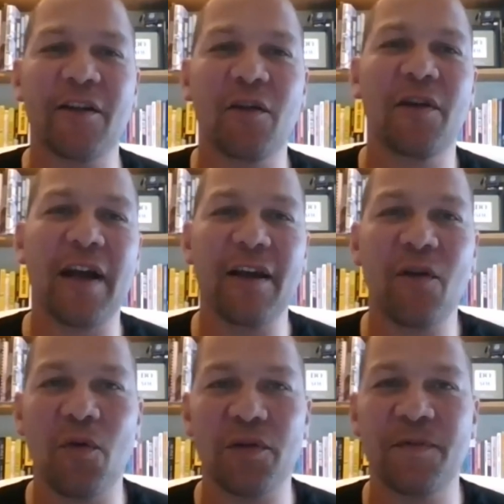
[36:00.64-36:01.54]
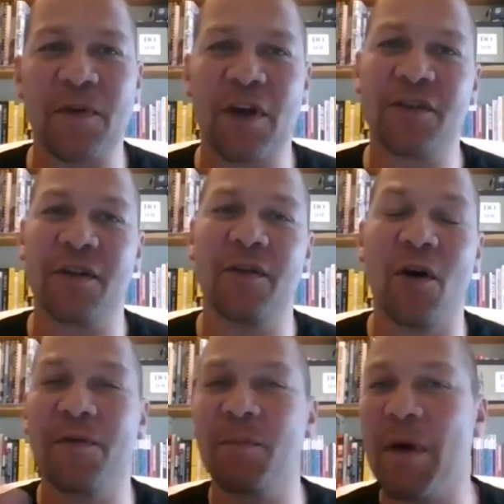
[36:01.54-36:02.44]
an online course version
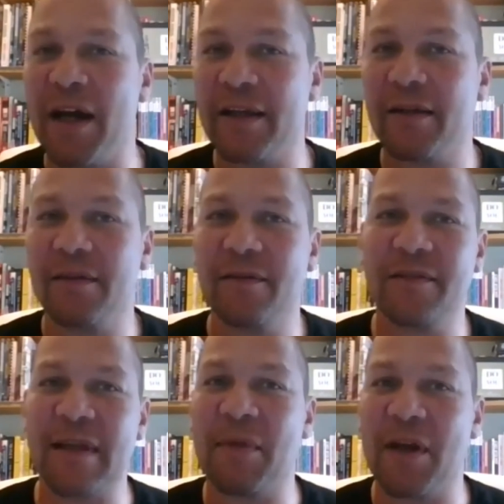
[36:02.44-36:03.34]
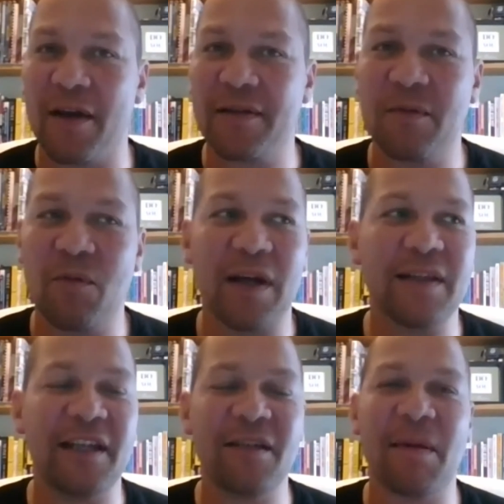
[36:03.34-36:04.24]
of my seminars where I
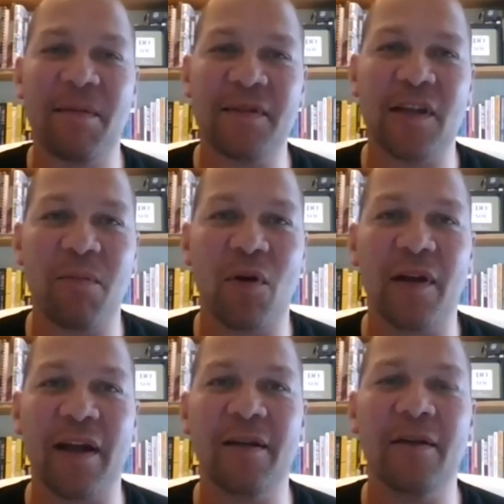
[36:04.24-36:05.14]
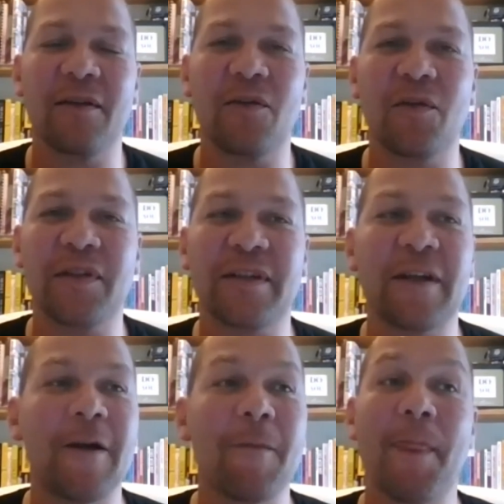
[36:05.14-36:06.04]
teach people to set up online courses,
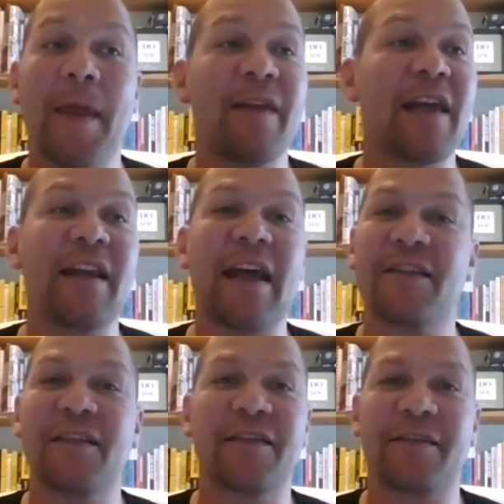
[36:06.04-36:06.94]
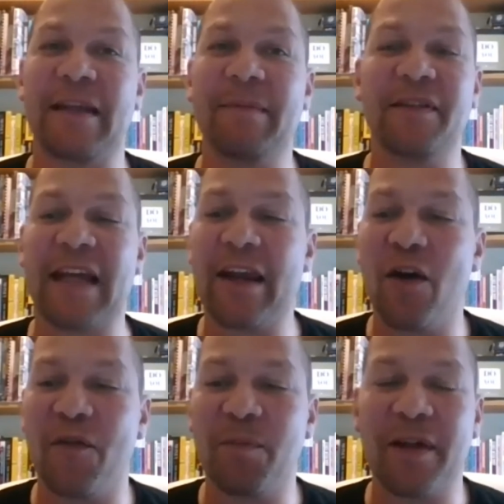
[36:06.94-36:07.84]
and then that just seemed to take
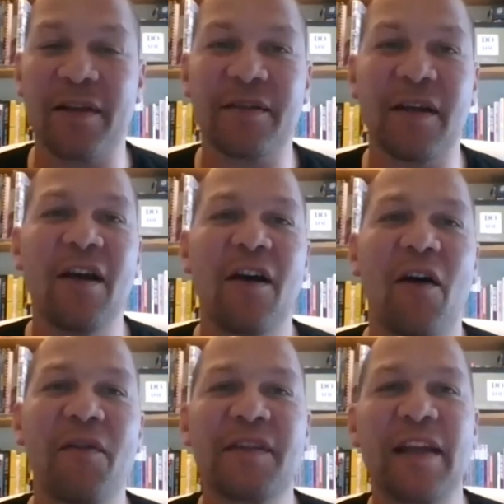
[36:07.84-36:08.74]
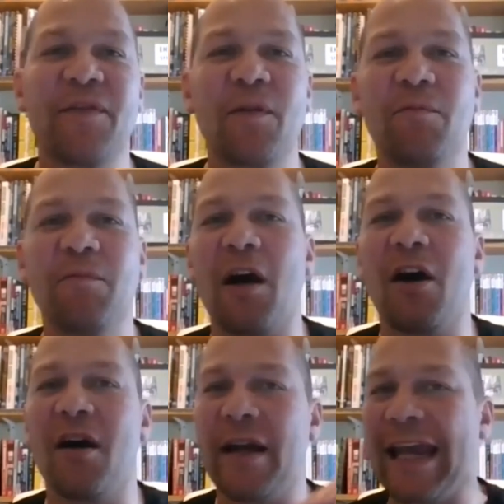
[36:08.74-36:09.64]
off because obviously if you
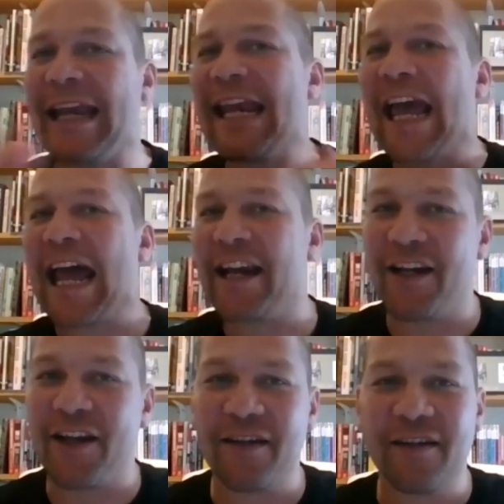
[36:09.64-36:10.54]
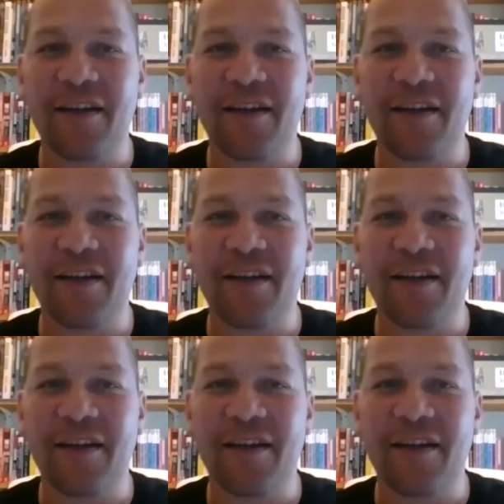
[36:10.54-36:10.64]
are in Canada,